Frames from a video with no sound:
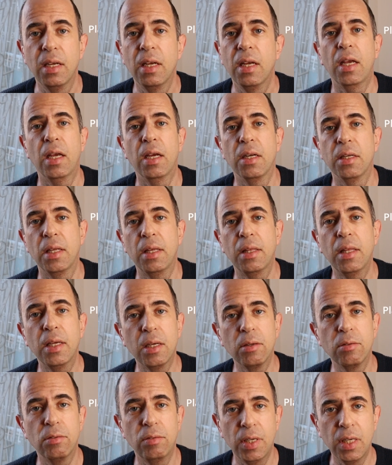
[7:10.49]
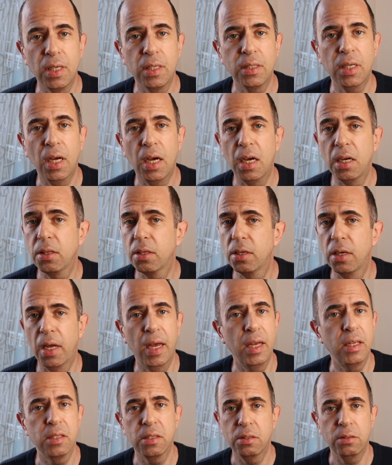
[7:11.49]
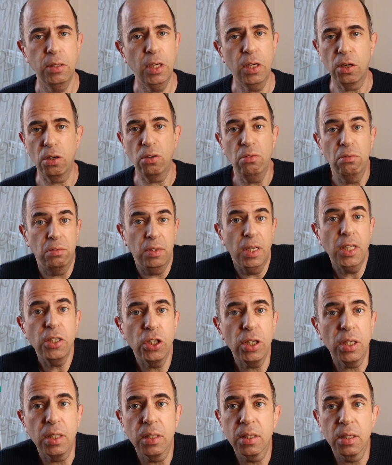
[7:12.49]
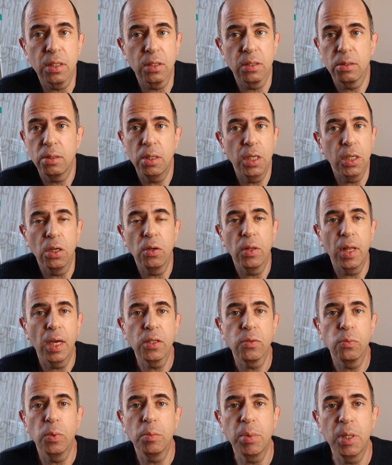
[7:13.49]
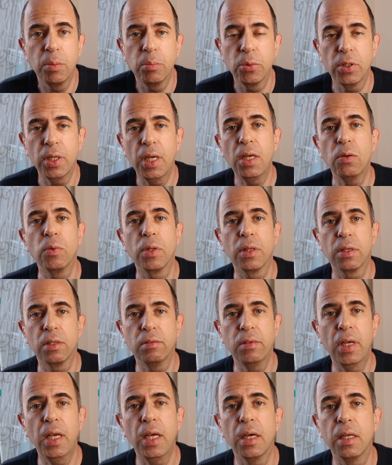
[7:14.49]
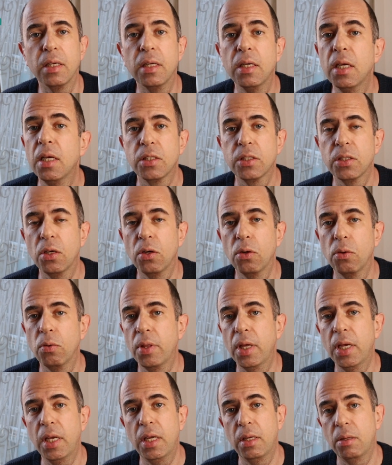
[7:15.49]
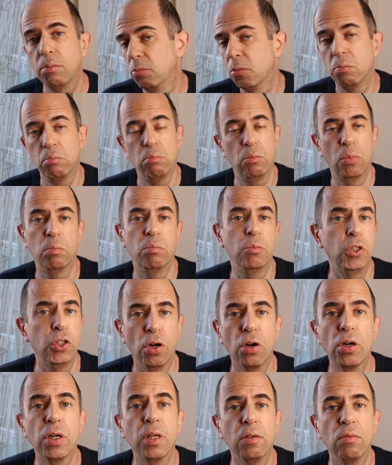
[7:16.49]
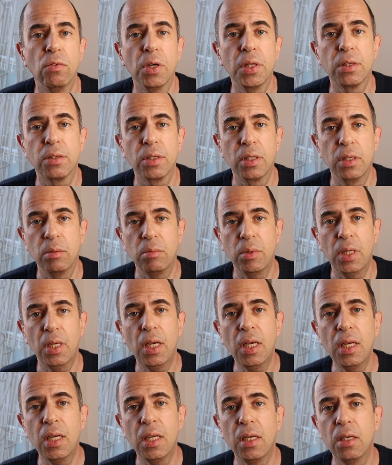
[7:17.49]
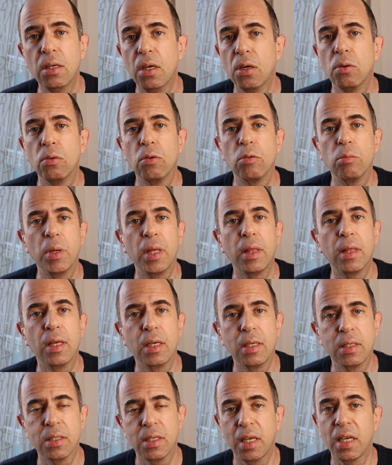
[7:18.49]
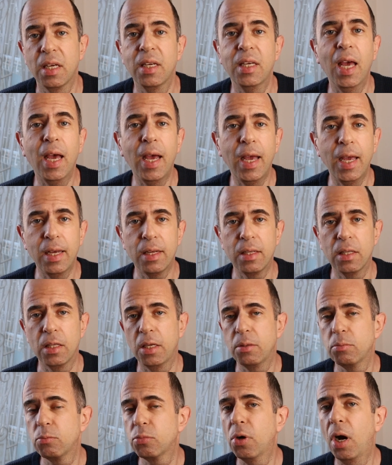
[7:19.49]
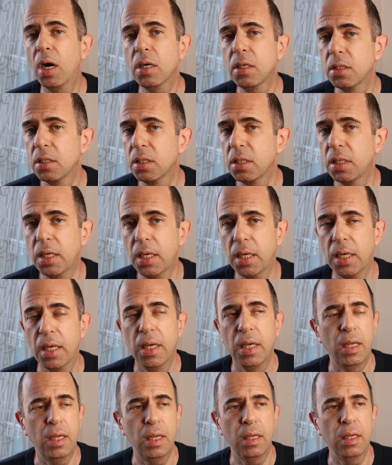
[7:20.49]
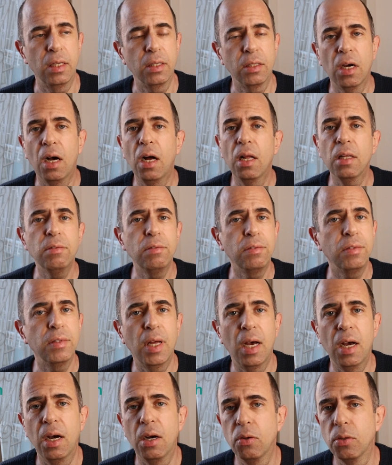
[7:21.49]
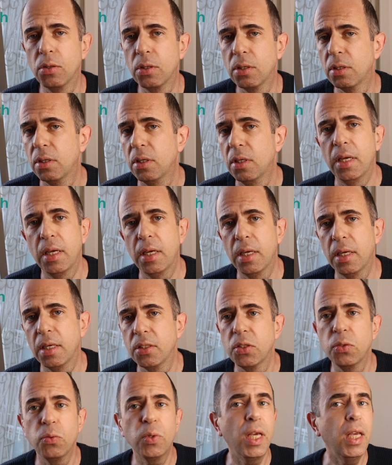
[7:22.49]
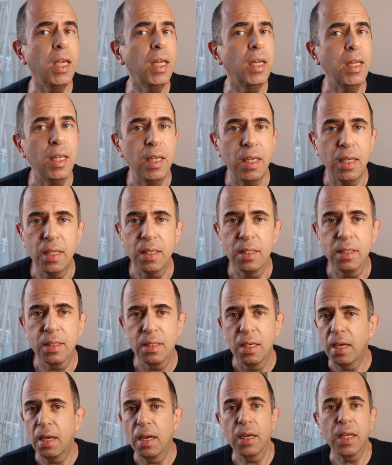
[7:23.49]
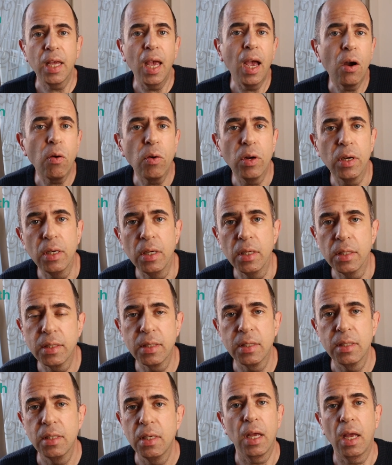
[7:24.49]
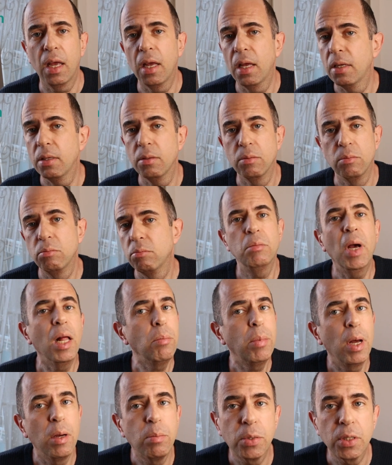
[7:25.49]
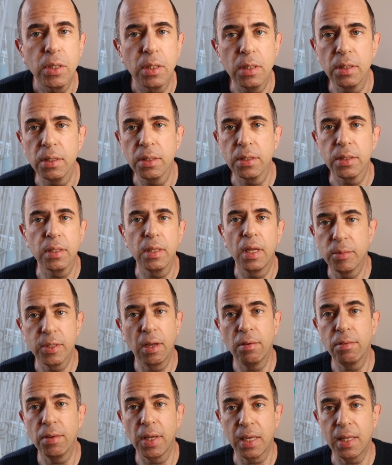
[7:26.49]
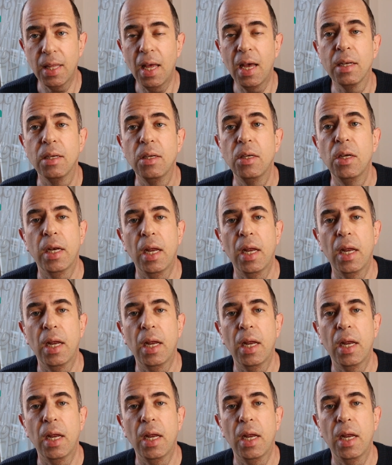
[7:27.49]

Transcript: And they think of vegan diet as, veggies, because, that's what people eat when they're vegan. So the majority of what they're going to be eating will be things like kale and broccoli and cauliflower and zucchinis and carrots and bell peppers, stuff like that.